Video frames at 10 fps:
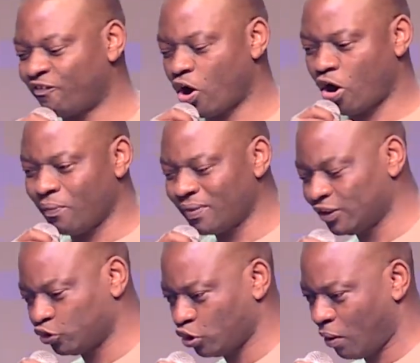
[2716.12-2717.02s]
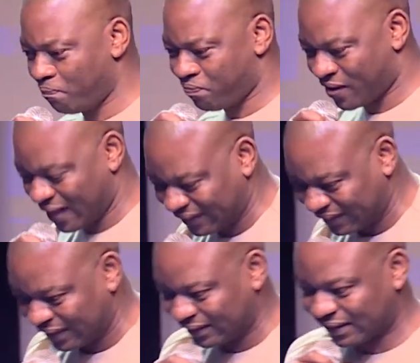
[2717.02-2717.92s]
for coming into your
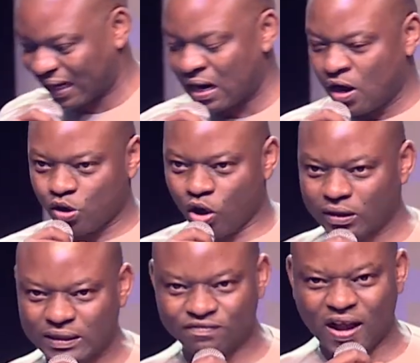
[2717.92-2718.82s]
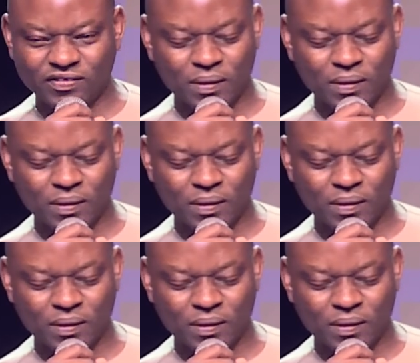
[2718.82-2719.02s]
presence. Lord, revive the